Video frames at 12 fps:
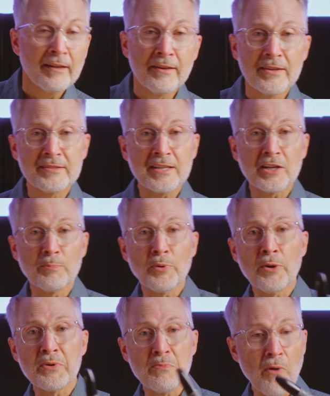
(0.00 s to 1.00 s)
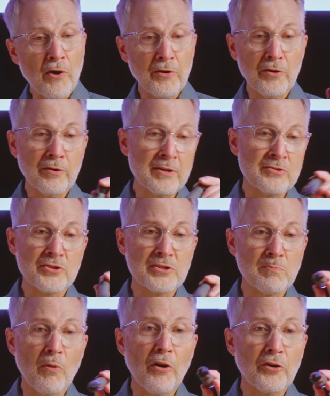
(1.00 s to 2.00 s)
and then take a permanent marker and
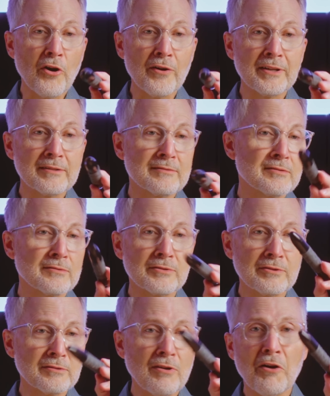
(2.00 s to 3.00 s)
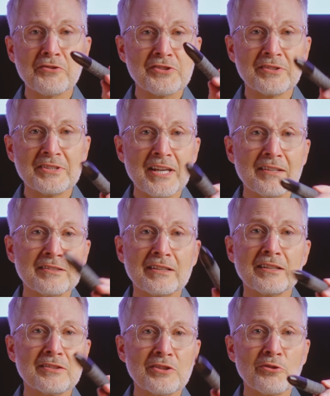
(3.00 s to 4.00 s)
just mark on it to your heart's content to
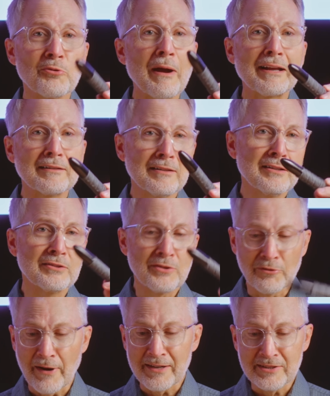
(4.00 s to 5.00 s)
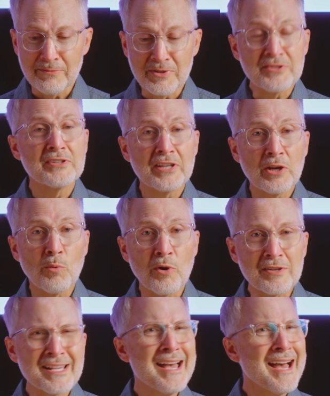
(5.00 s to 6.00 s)
get it to the right dimness. It
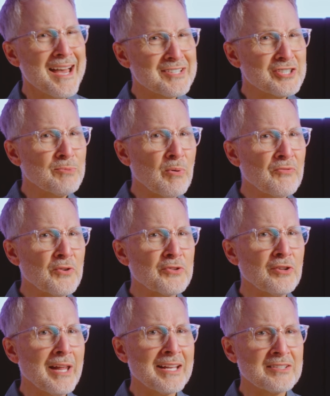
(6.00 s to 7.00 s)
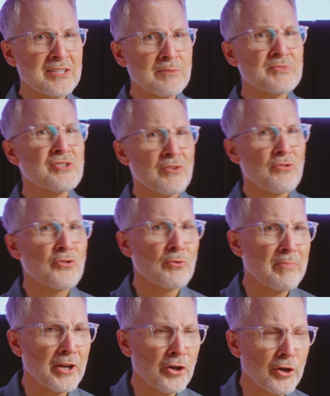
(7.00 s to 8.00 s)
works. I still prefer the light dims. They're
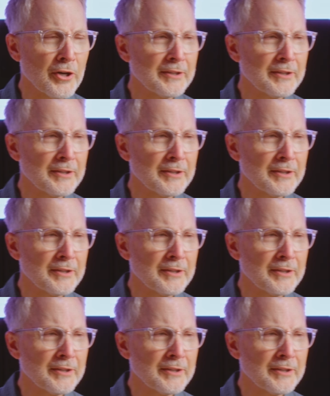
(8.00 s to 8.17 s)
better.